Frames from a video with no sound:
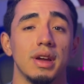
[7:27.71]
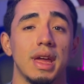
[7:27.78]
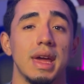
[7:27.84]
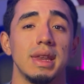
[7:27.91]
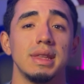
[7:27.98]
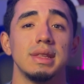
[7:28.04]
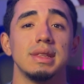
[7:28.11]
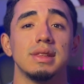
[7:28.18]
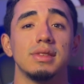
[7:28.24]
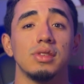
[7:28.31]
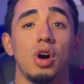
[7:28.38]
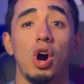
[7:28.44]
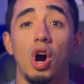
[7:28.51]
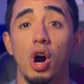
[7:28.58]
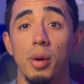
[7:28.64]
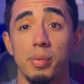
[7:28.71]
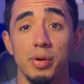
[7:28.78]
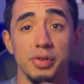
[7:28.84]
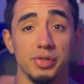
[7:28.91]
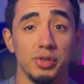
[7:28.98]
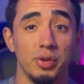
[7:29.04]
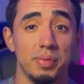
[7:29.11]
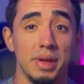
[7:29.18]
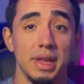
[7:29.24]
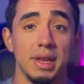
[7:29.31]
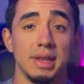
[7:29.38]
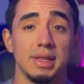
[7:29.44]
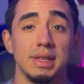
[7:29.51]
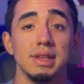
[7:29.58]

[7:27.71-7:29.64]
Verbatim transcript: Again, this is all personal opinion.